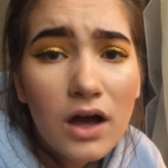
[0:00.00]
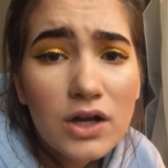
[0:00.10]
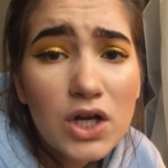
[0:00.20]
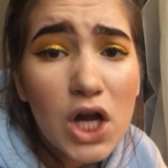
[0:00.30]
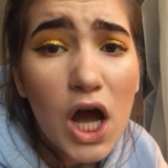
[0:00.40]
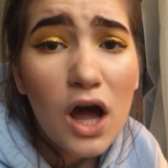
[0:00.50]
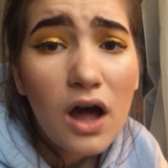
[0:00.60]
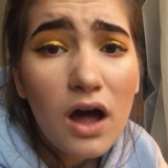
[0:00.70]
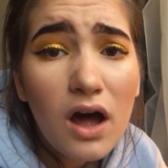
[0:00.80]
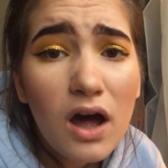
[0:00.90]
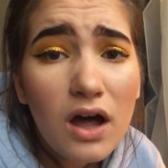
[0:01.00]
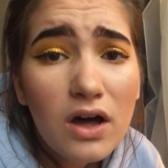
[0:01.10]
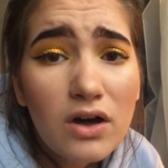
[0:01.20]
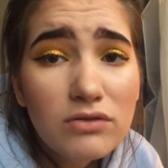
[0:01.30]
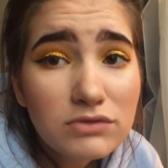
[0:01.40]

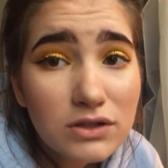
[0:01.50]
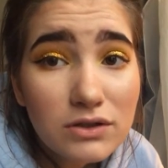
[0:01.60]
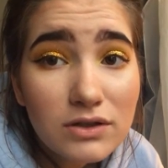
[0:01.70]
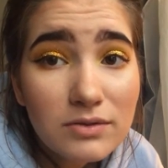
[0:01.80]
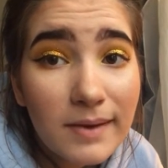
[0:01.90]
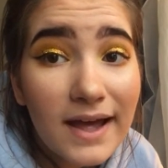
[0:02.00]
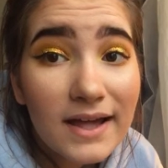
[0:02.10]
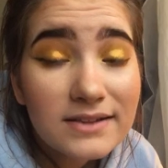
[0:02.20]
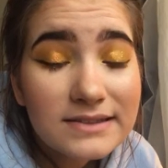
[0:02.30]
No, don't go to bed.